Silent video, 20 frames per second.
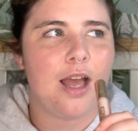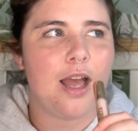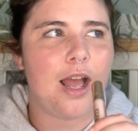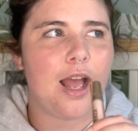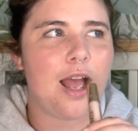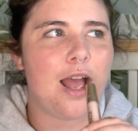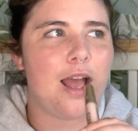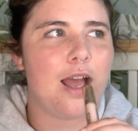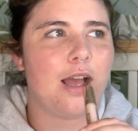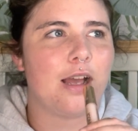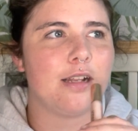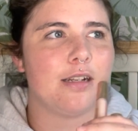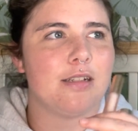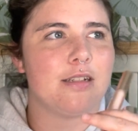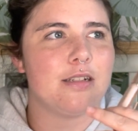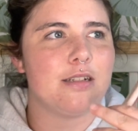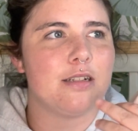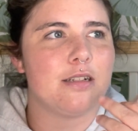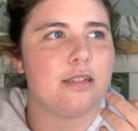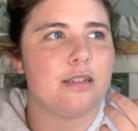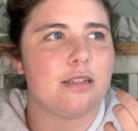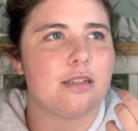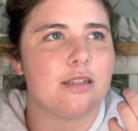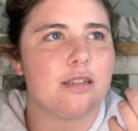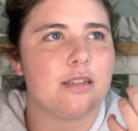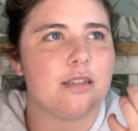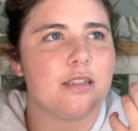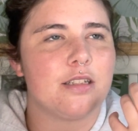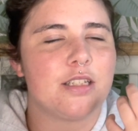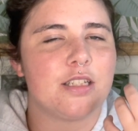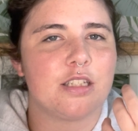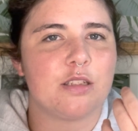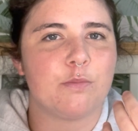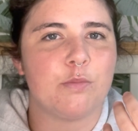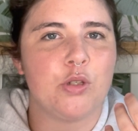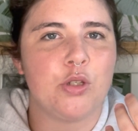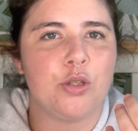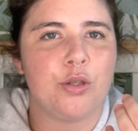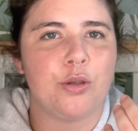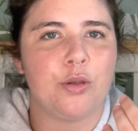and
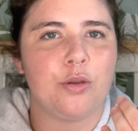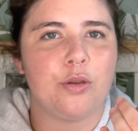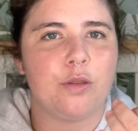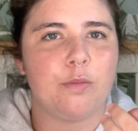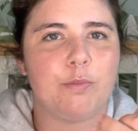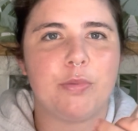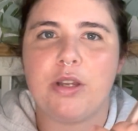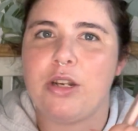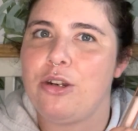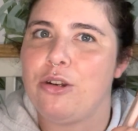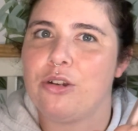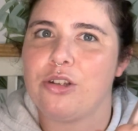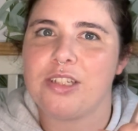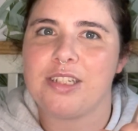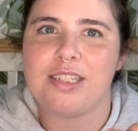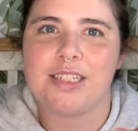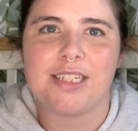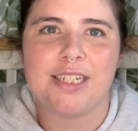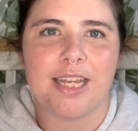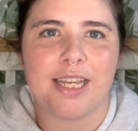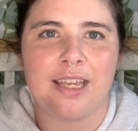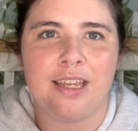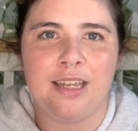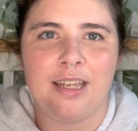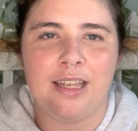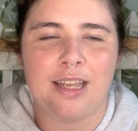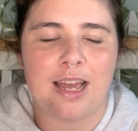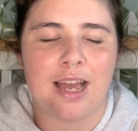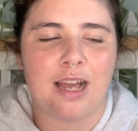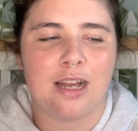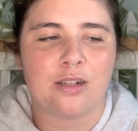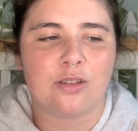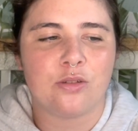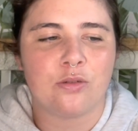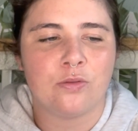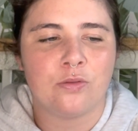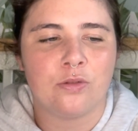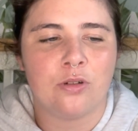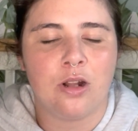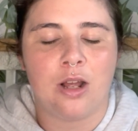smooth, but not sticky at
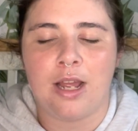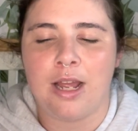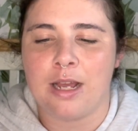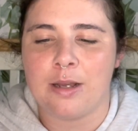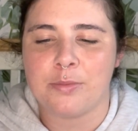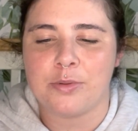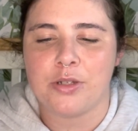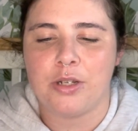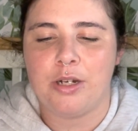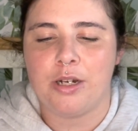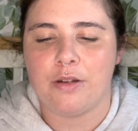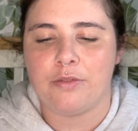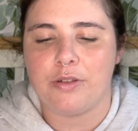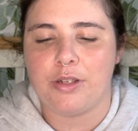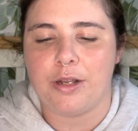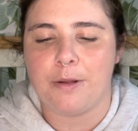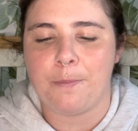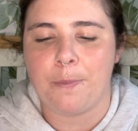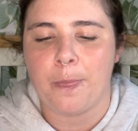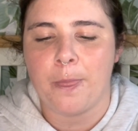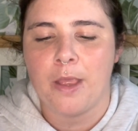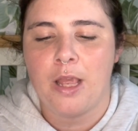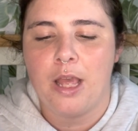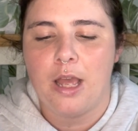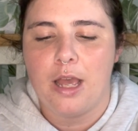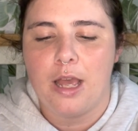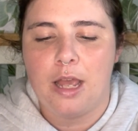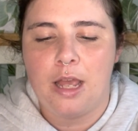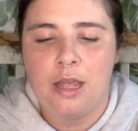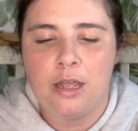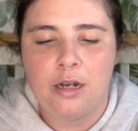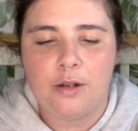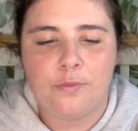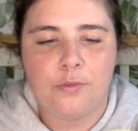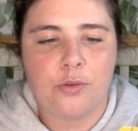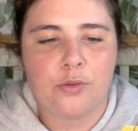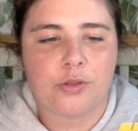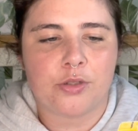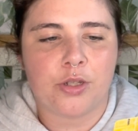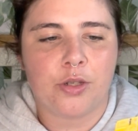all. I absolutely love it. And I've
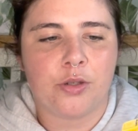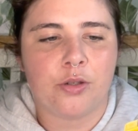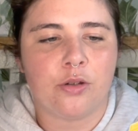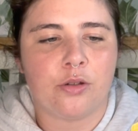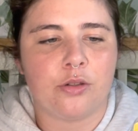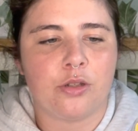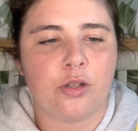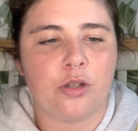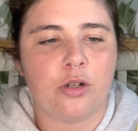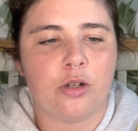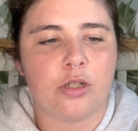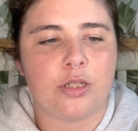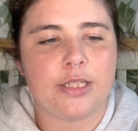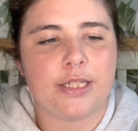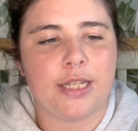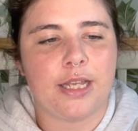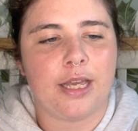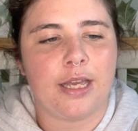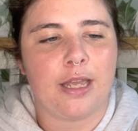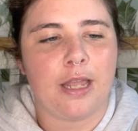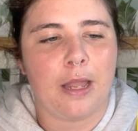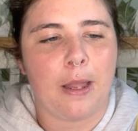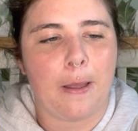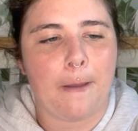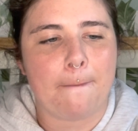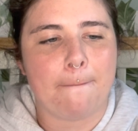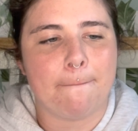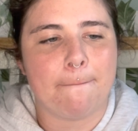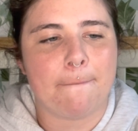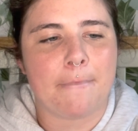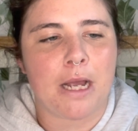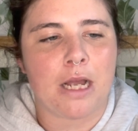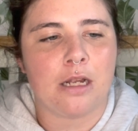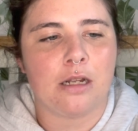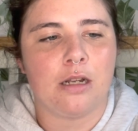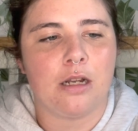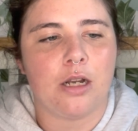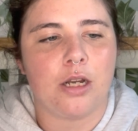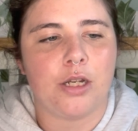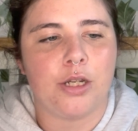also got the Glossier
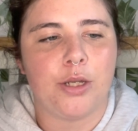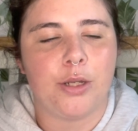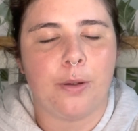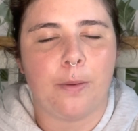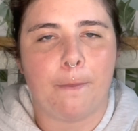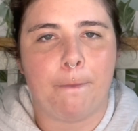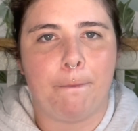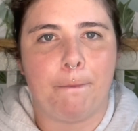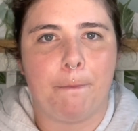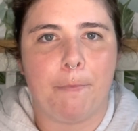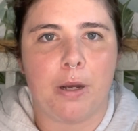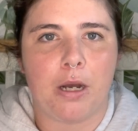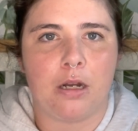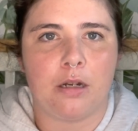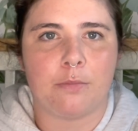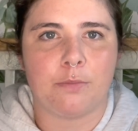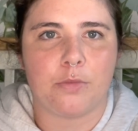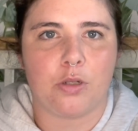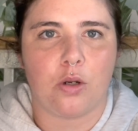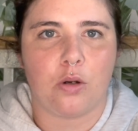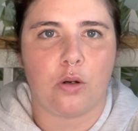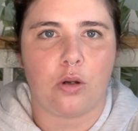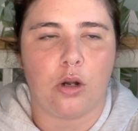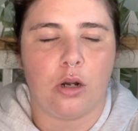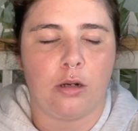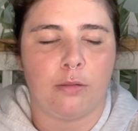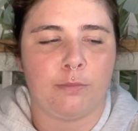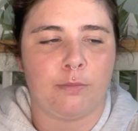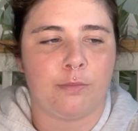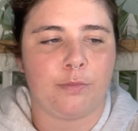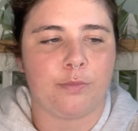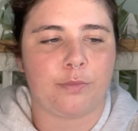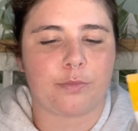Mango Balm.com.